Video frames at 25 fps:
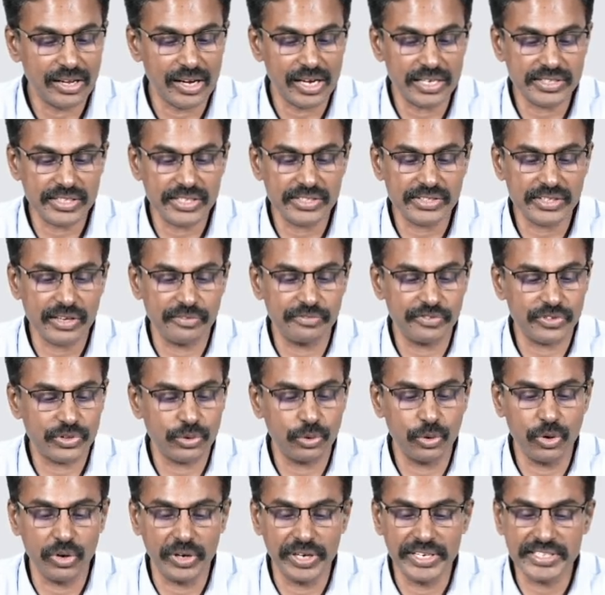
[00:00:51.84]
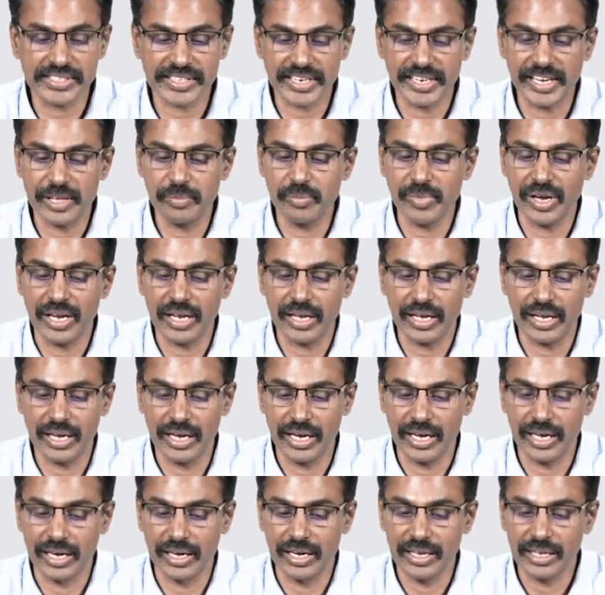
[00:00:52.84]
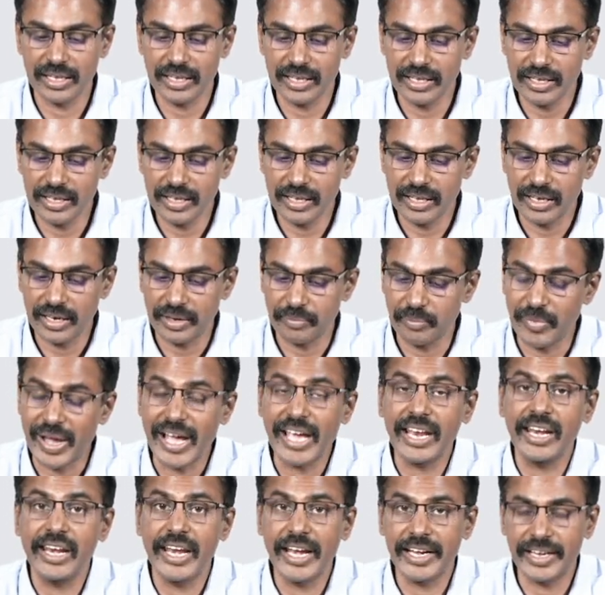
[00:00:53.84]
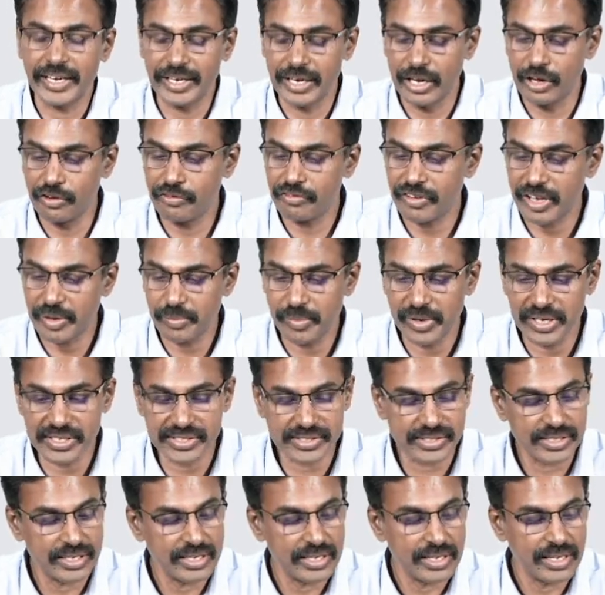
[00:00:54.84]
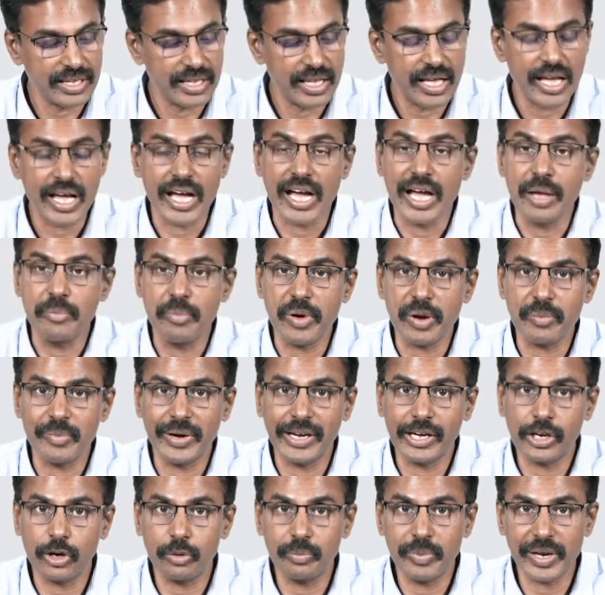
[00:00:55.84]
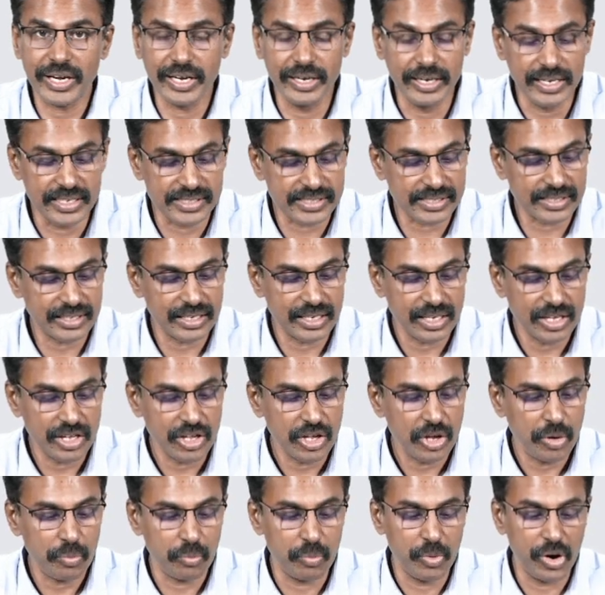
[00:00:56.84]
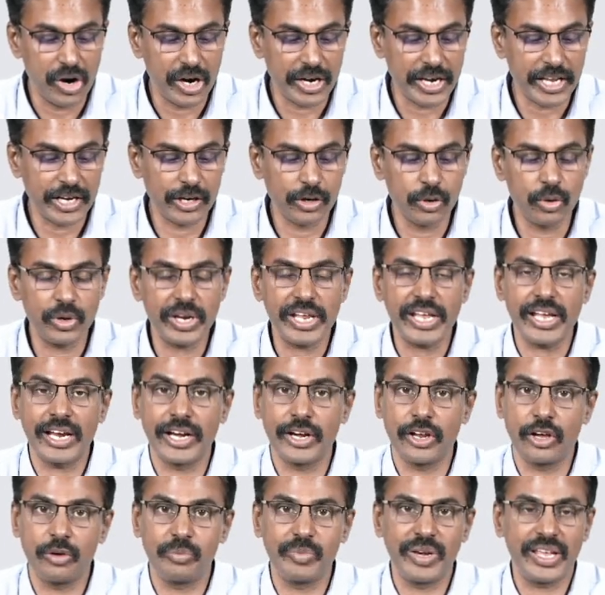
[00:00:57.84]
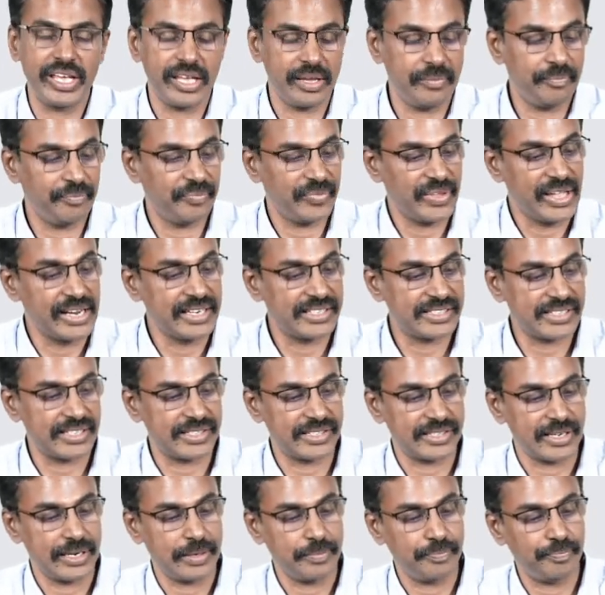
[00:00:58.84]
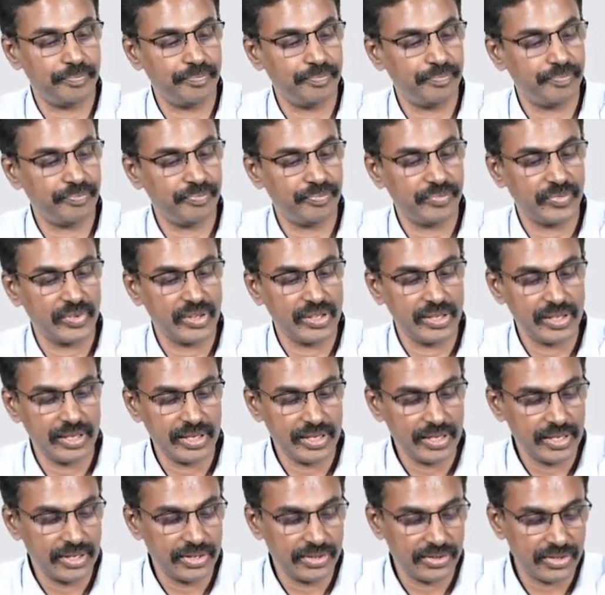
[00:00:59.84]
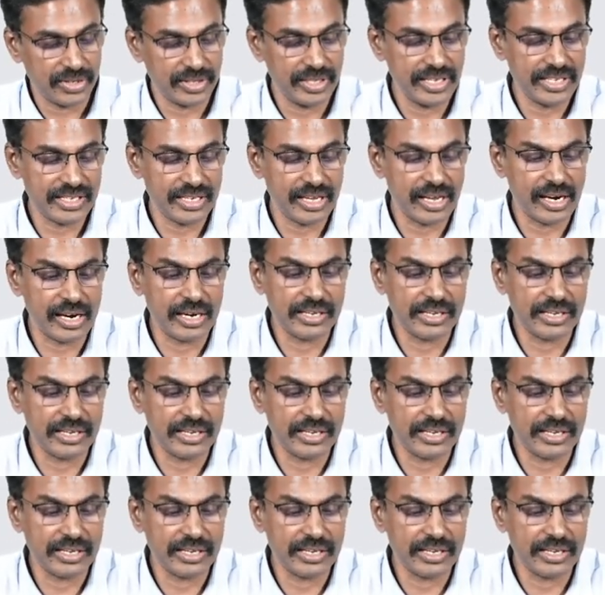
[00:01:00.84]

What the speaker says: causes of pseudo disc edema are myelinated nerve fibers, hypermetropic disc, morning glory anomaly, etc. So these are